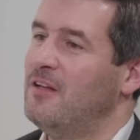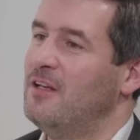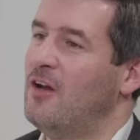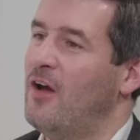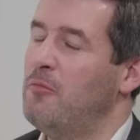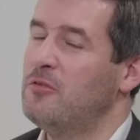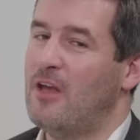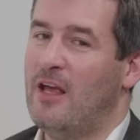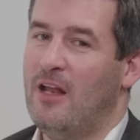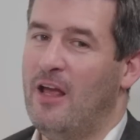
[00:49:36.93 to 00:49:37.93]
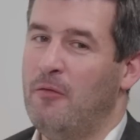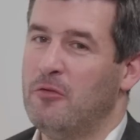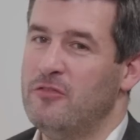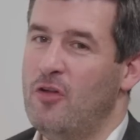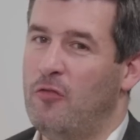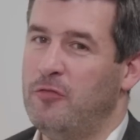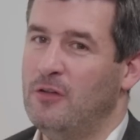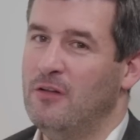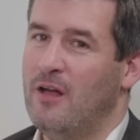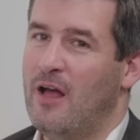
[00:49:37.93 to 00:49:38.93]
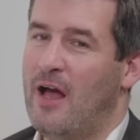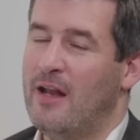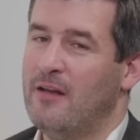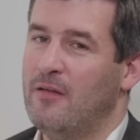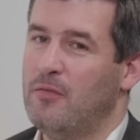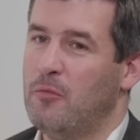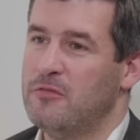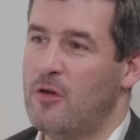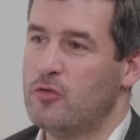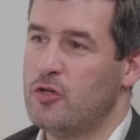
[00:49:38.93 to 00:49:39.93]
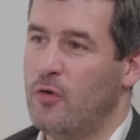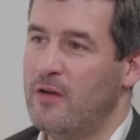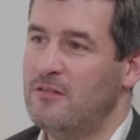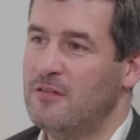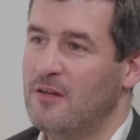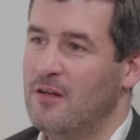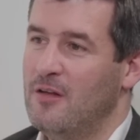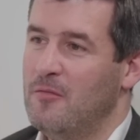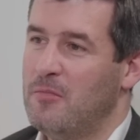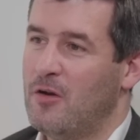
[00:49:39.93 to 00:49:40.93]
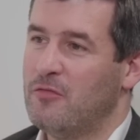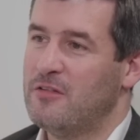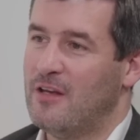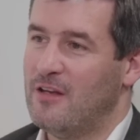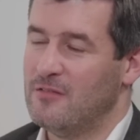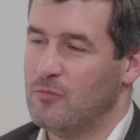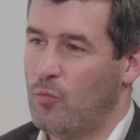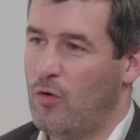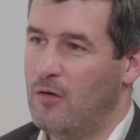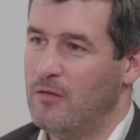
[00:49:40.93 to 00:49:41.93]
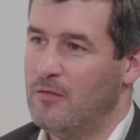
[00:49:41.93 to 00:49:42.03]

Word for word: You know, it was novel, and there was no choice. But obviously, it isn't what